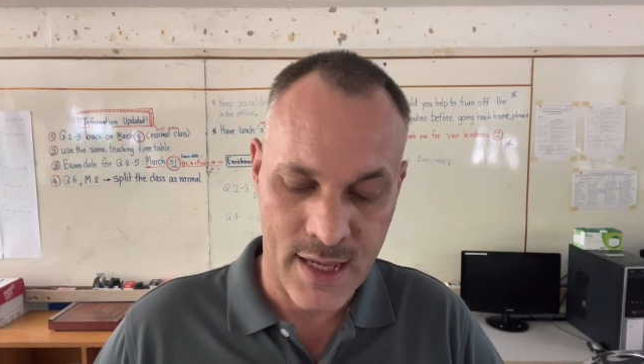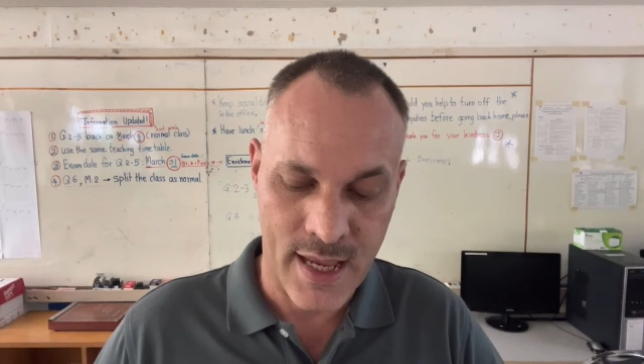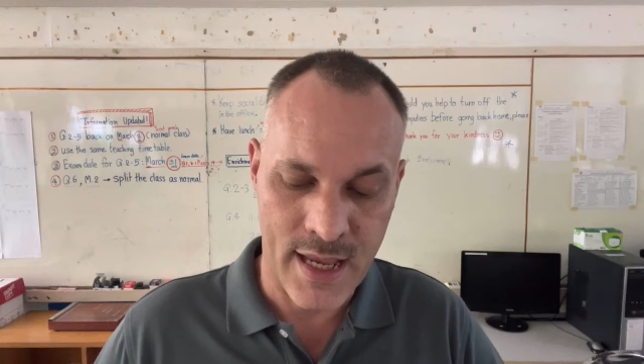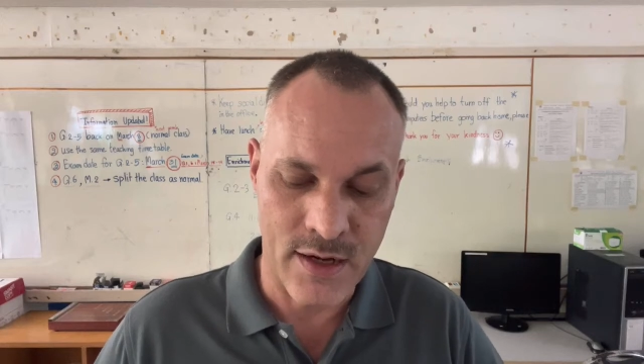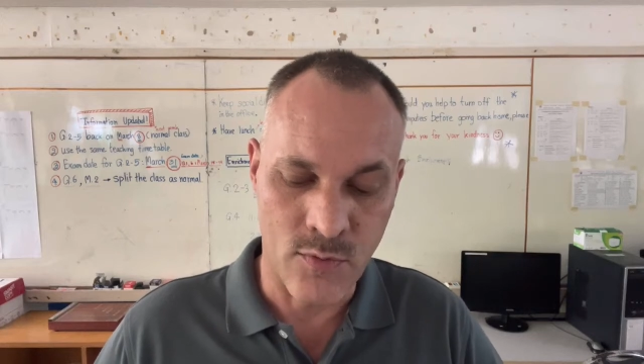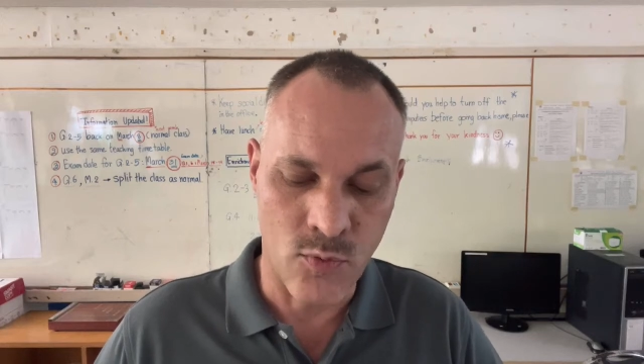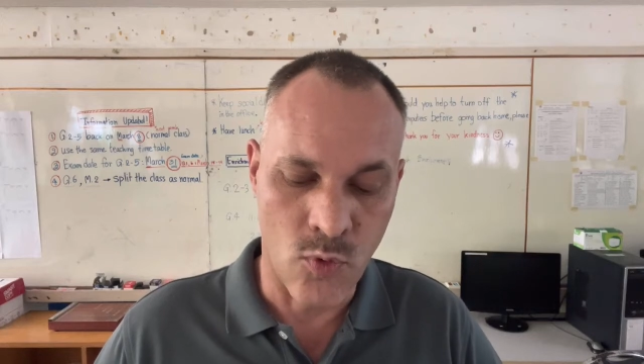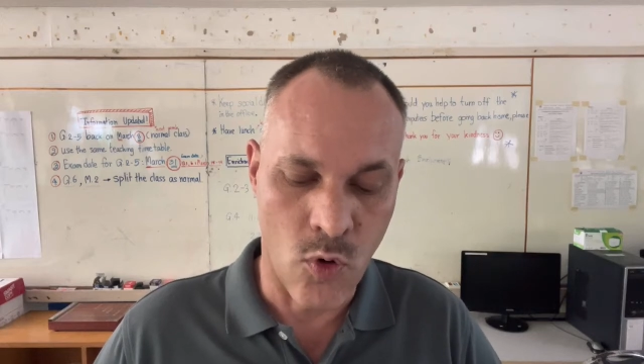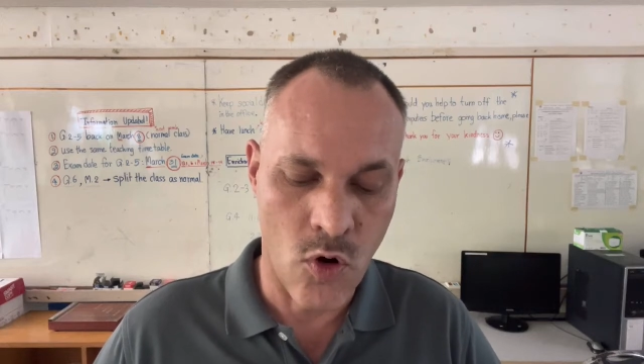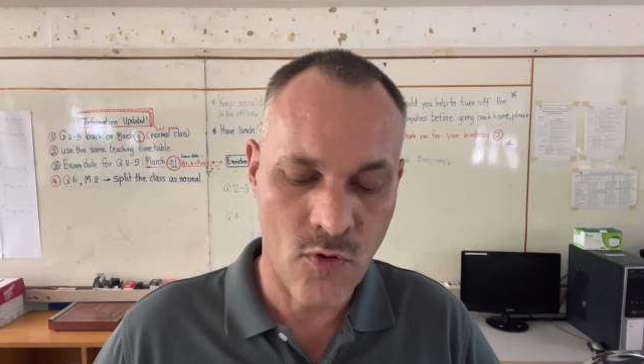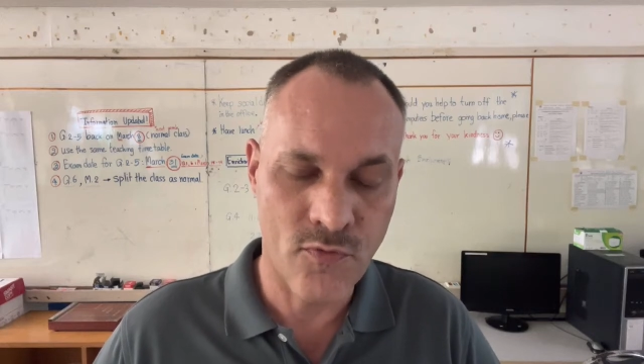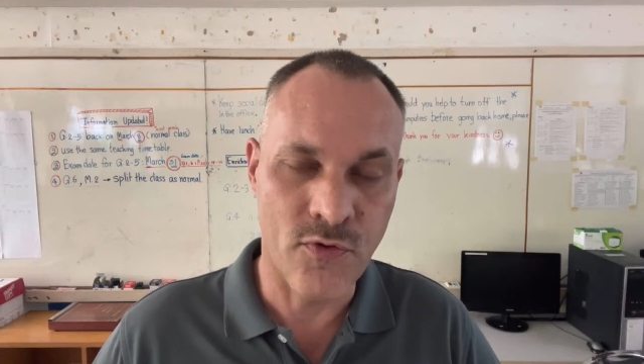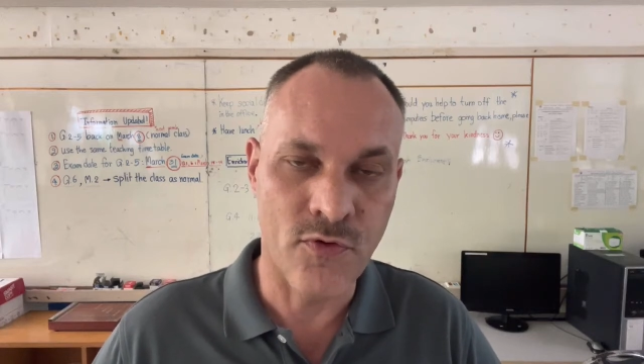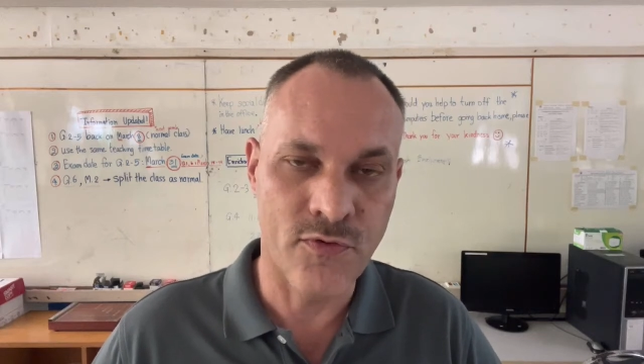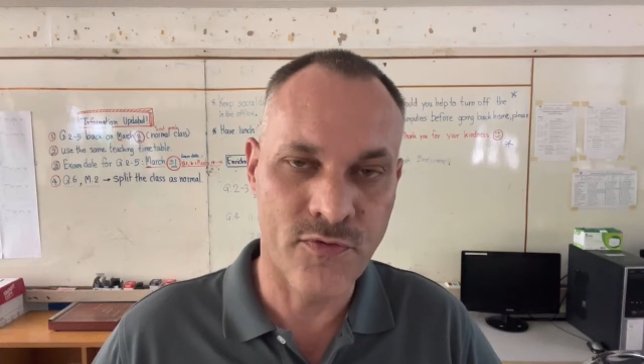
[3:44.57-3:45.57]
and
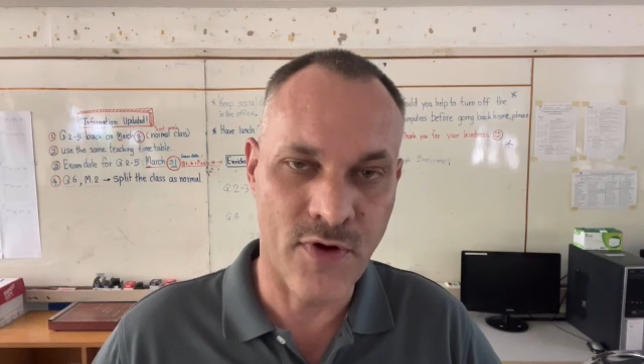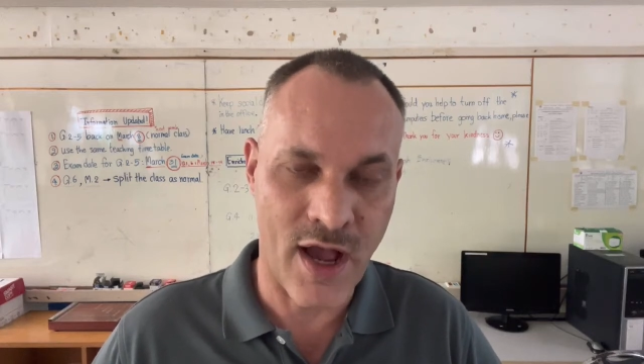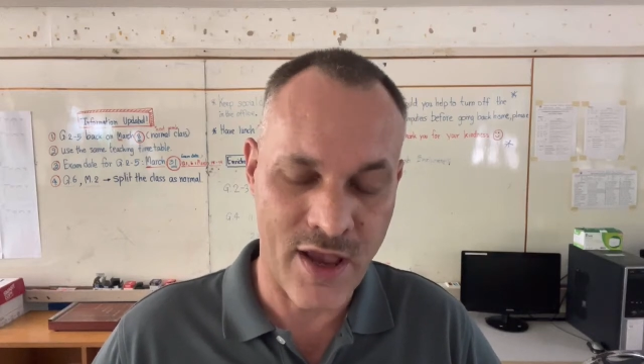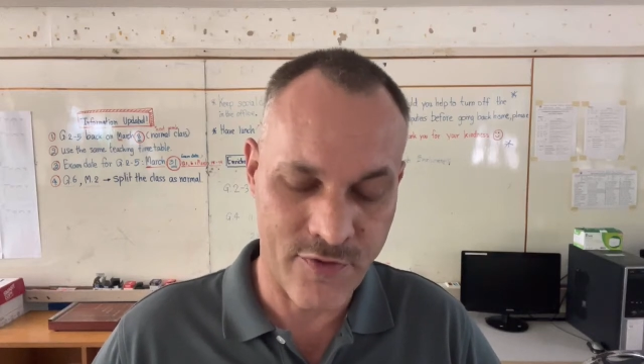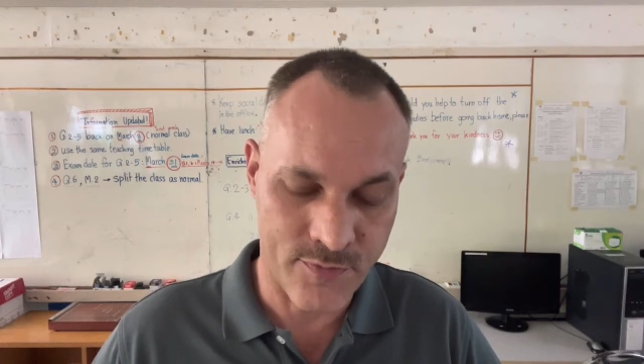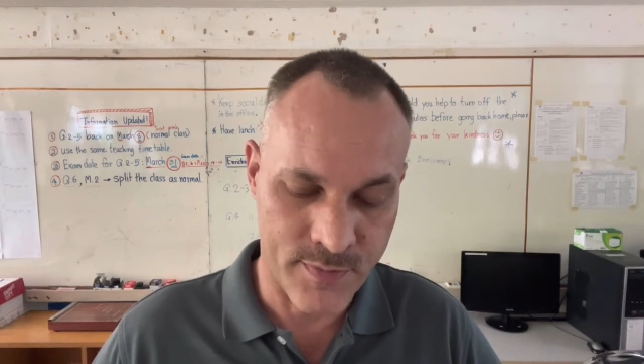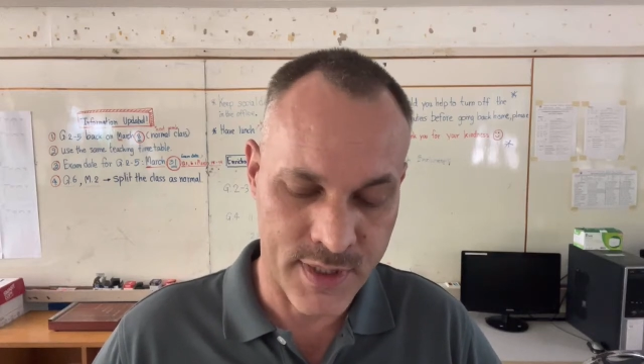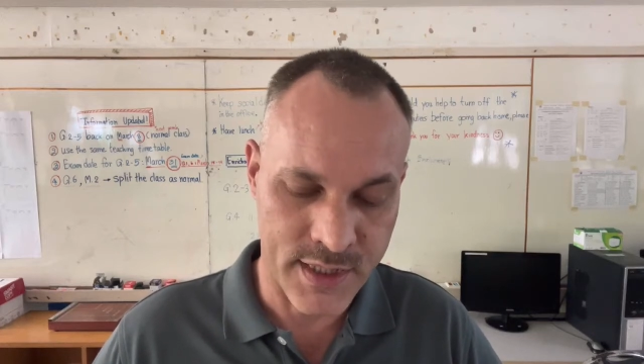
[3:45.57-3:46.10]
walk for 5